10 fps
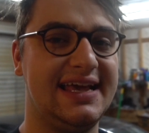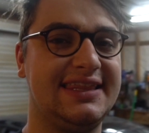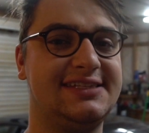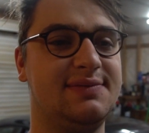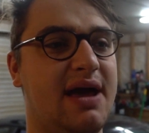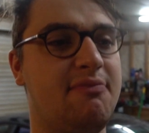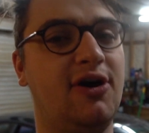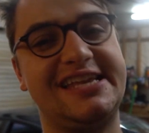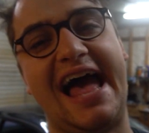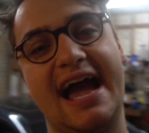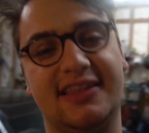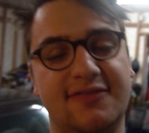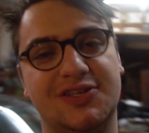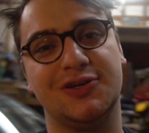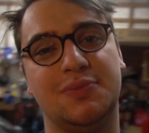like that's my most active
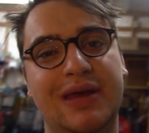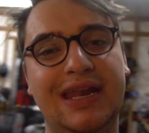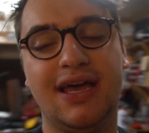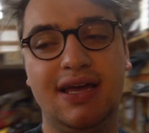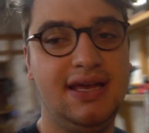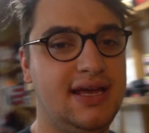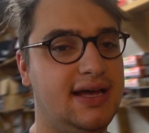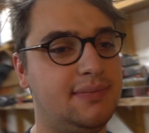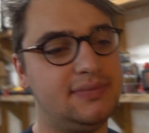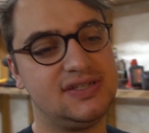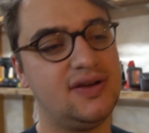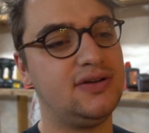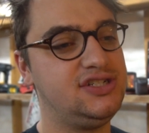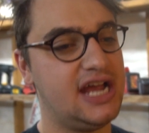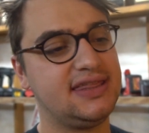social media, so
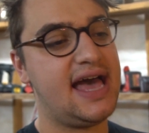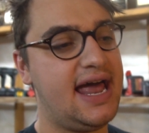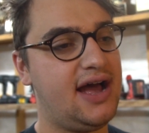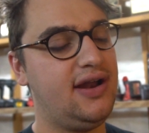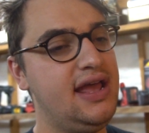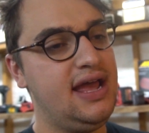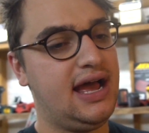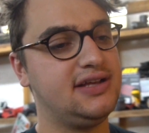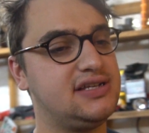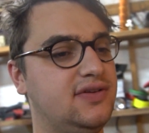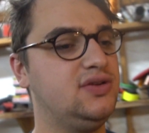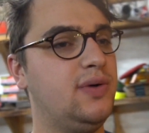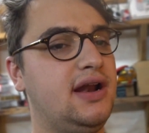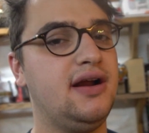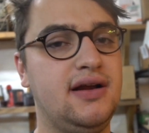check that out. I also have a
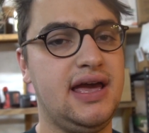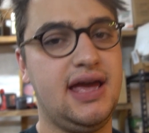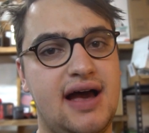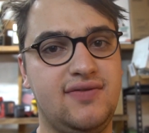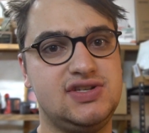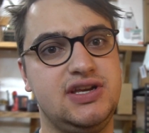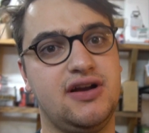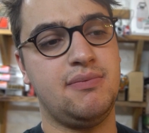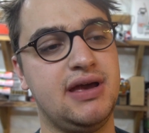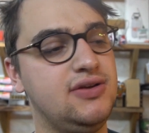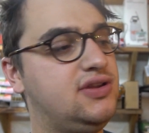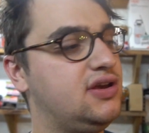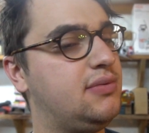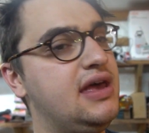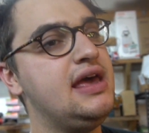Twitter, and obviously you're on my
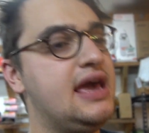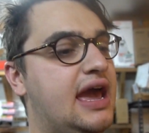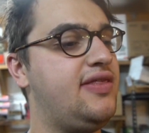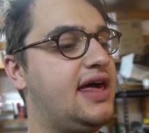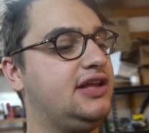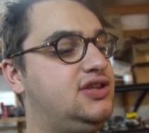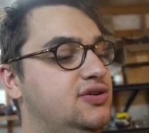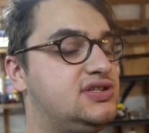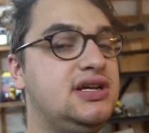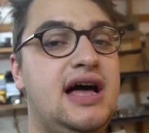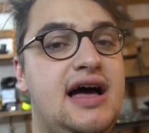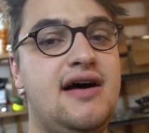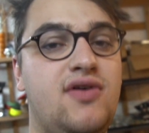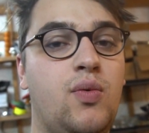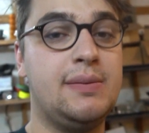YouTube. And then I do still
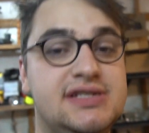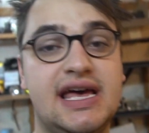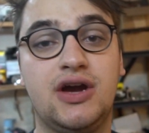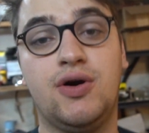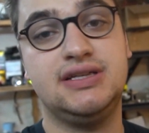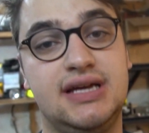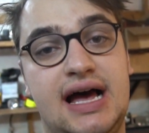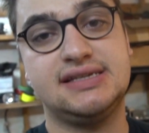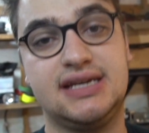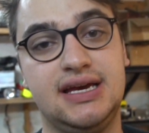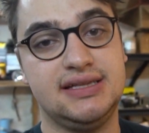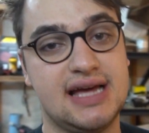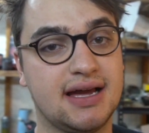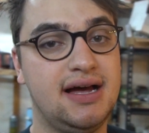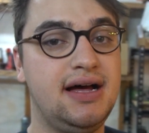have a website,
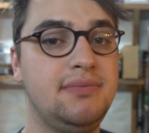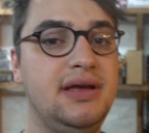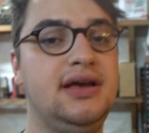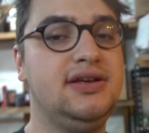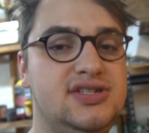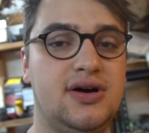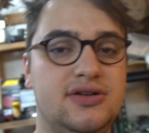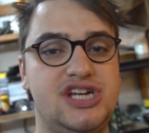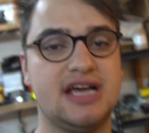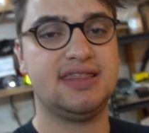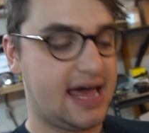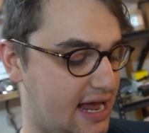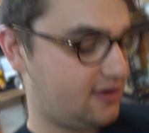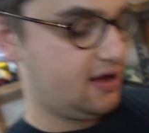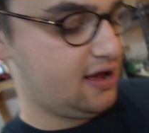CoryTalaska.com, so check that out